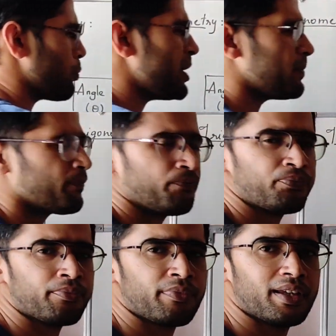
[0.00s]
OB,
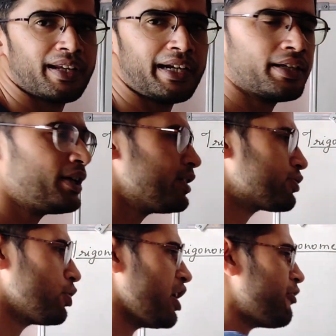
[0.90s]
right?
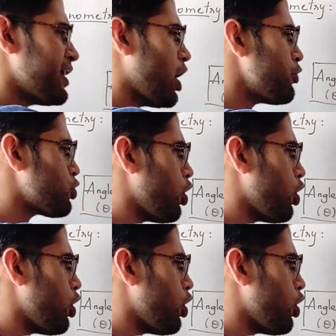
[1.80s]
So if I now